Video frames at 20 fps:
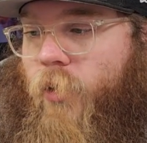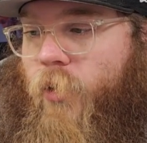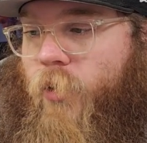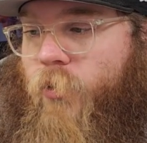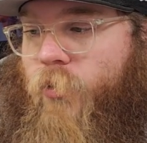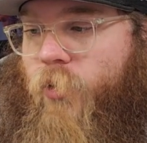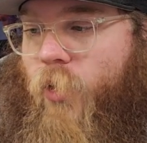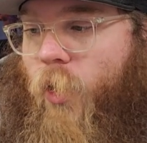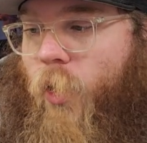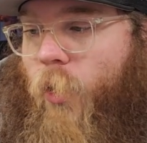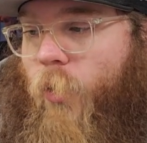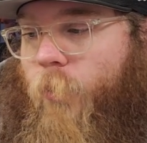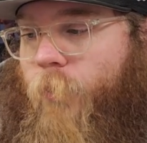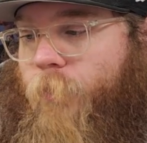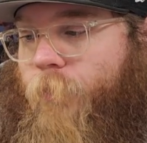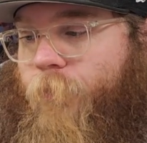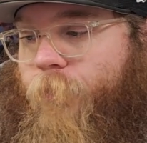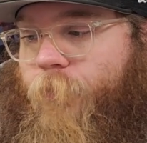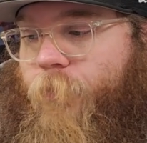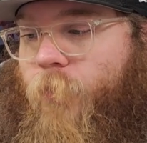So,
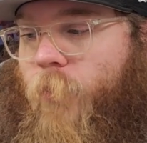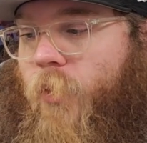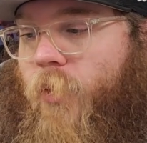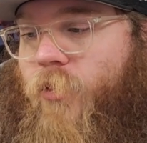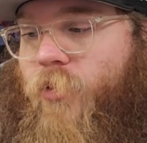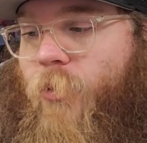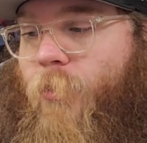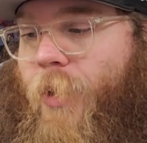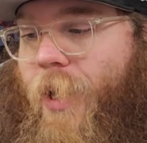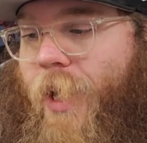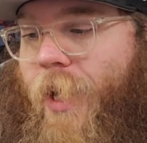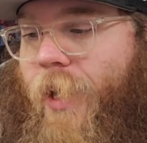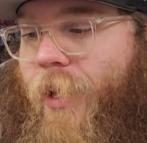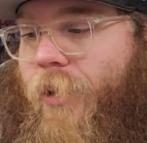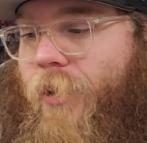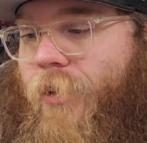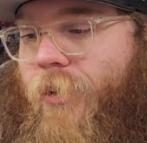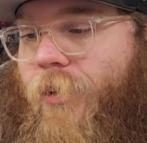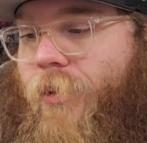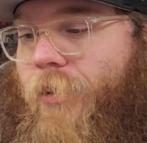to
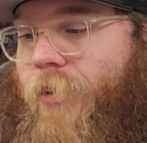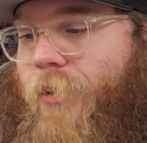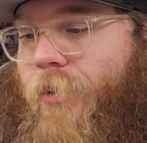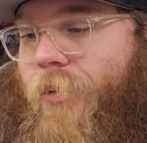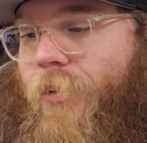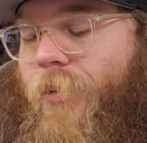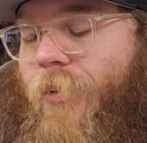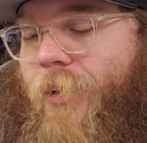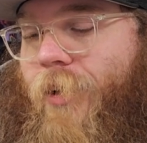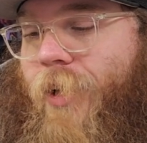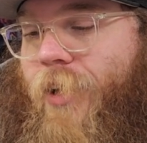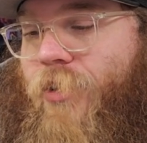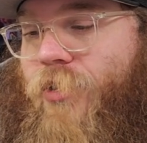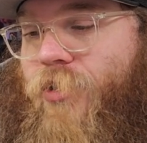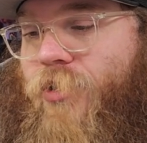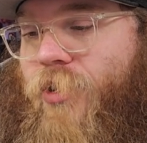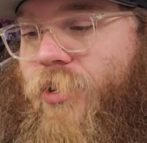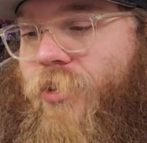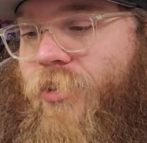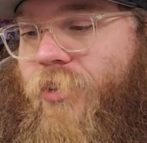me,
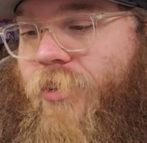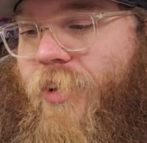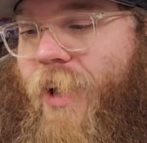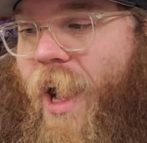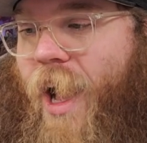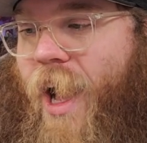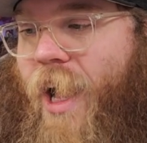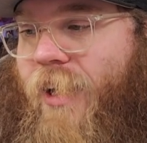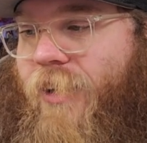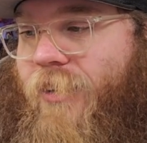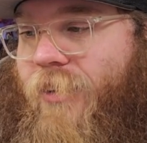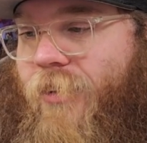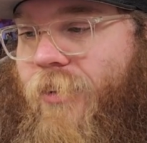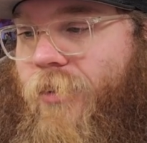it's just not